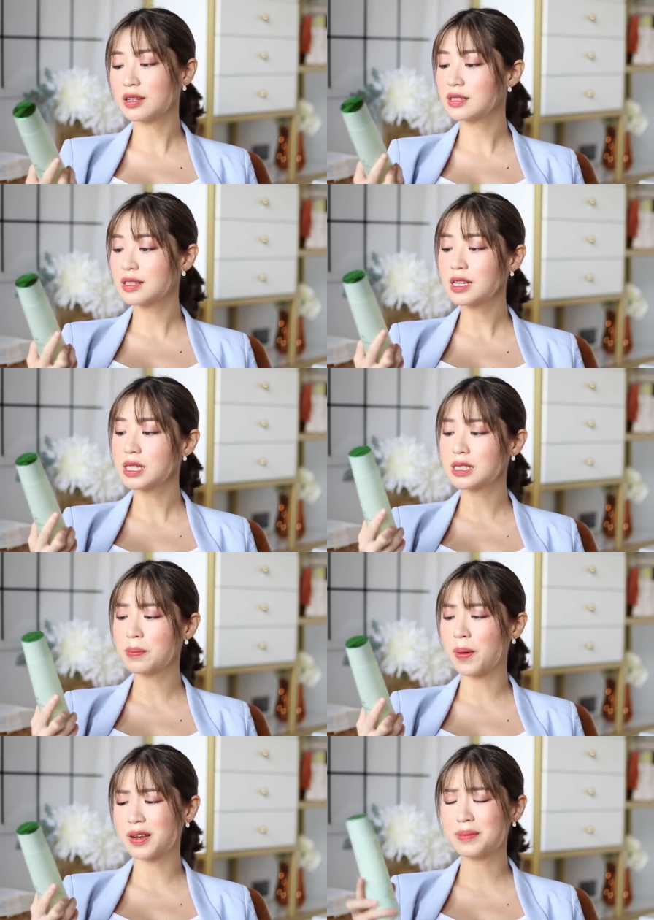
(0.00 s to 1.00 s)
It says it's
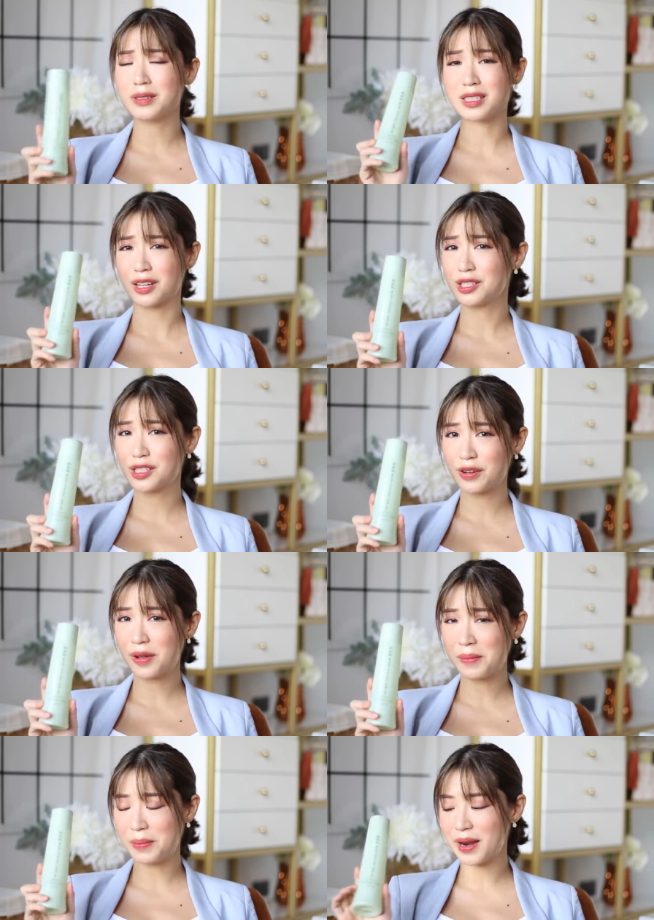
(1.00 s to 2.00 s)
a body massage serum,